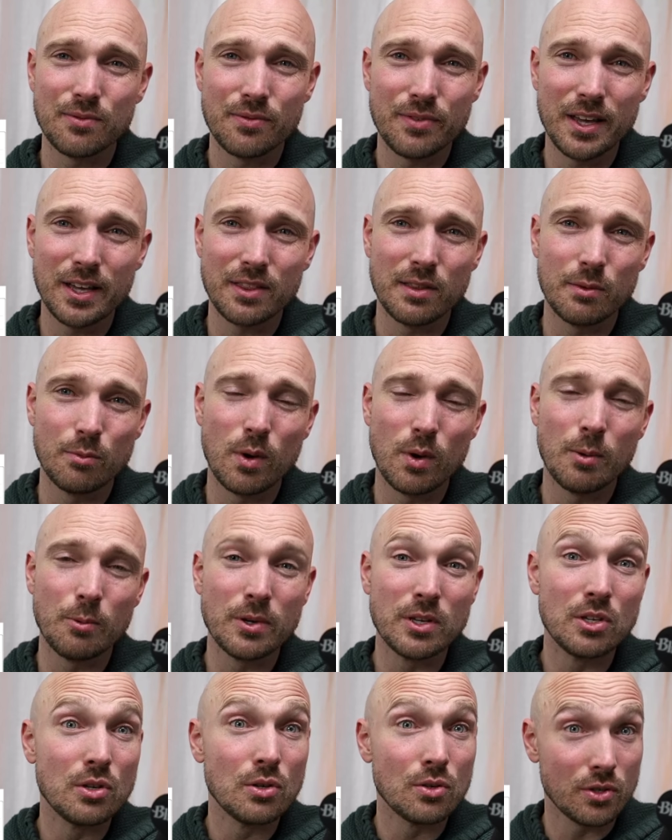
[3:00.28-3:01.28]
a fifth of what
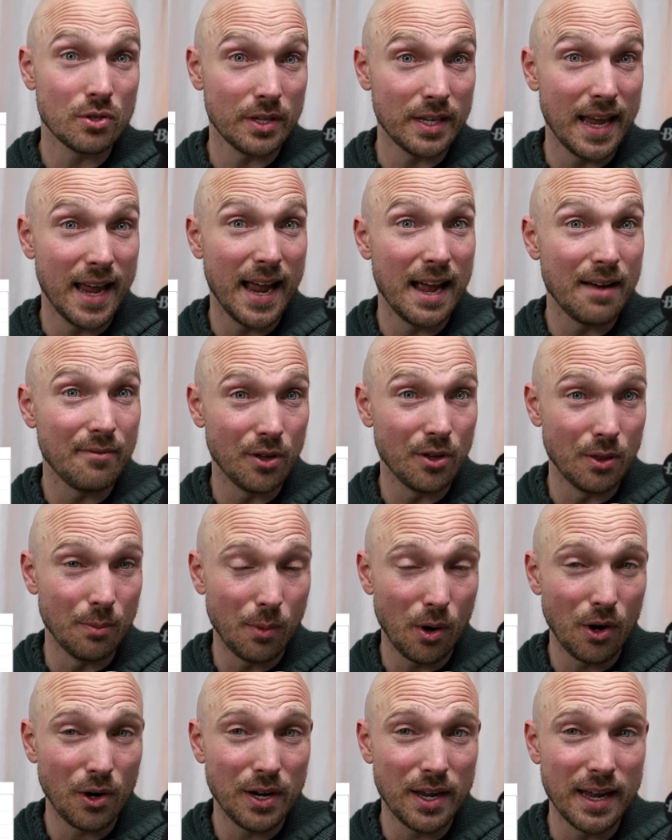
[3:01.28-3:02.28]
we usually have on the
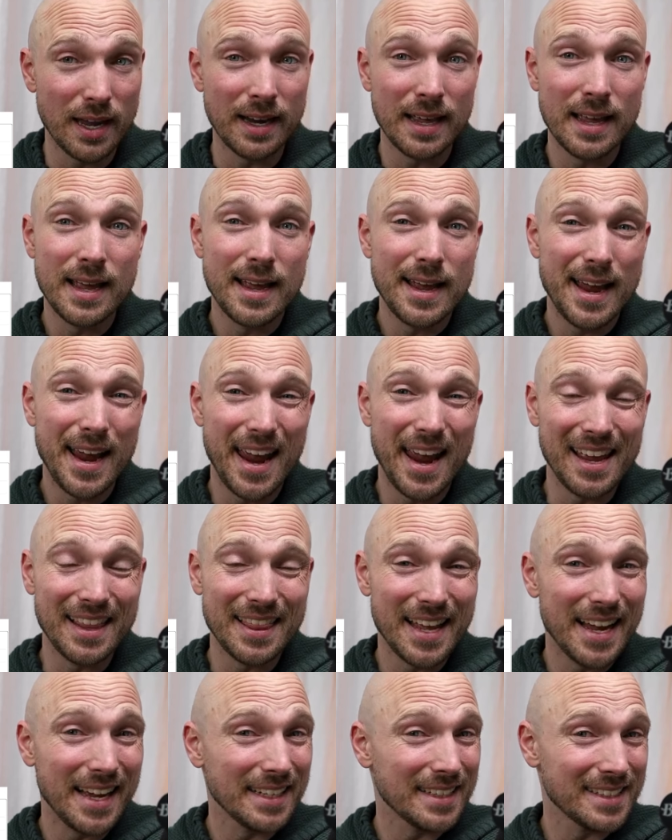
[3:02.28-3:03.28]
market.
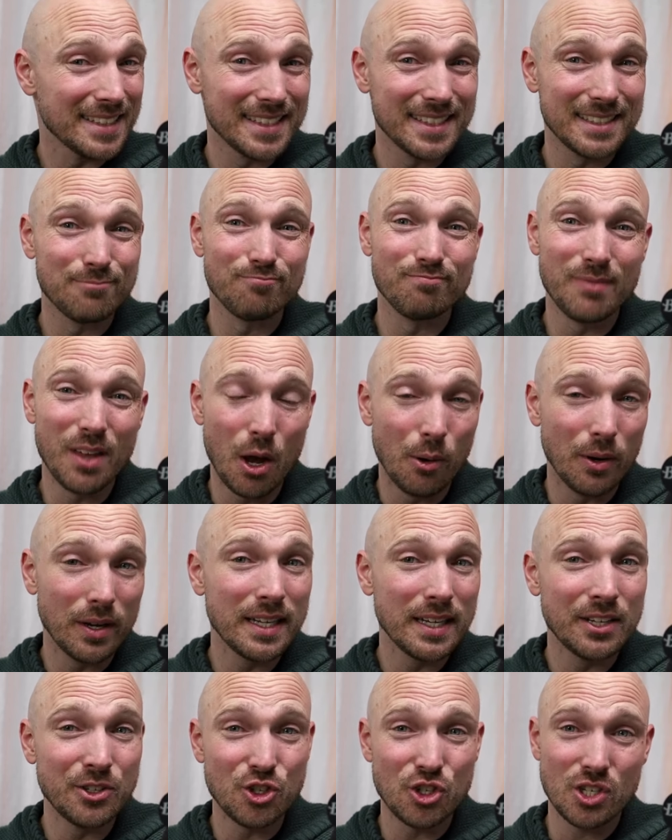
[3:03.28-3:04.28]
And that's, you know,
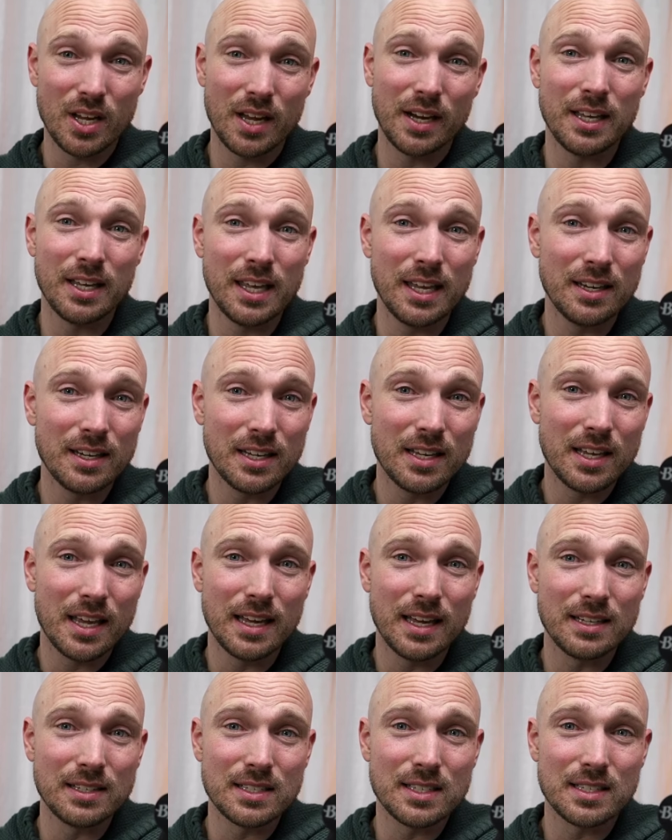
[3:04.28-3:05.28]
again, just kind of
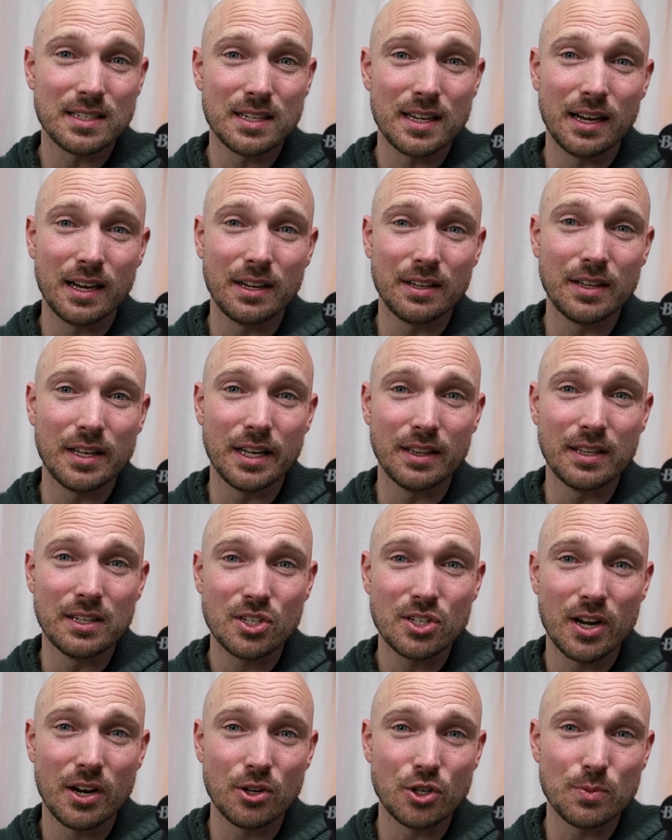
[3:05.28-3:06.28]
indicates kind of the, the
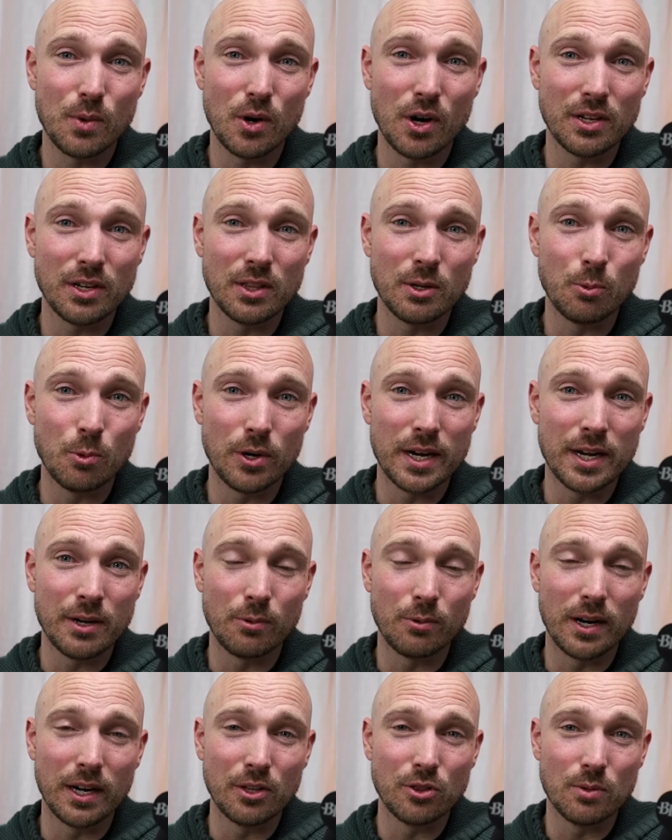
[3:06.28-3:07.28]
scarce market that we're
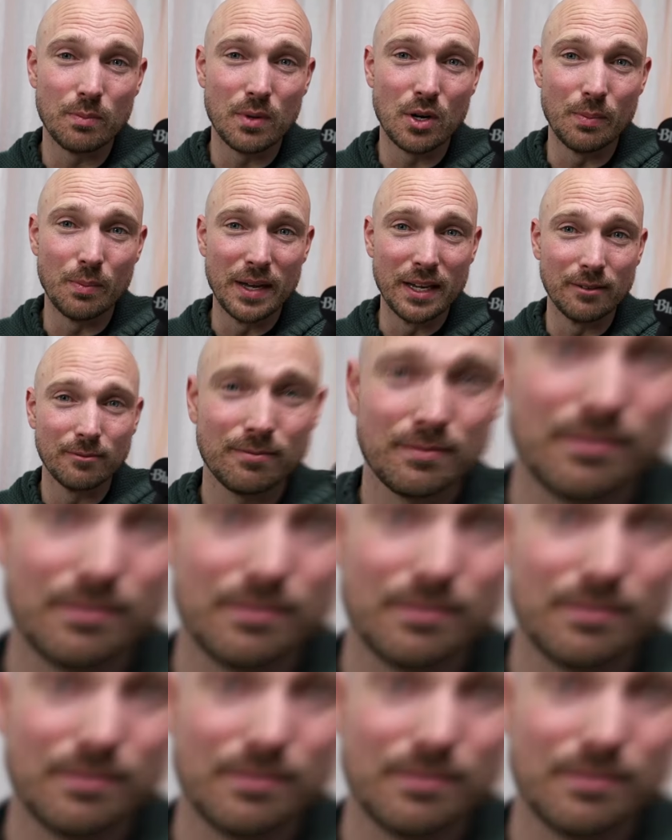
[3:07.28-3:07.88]
in right at the moment.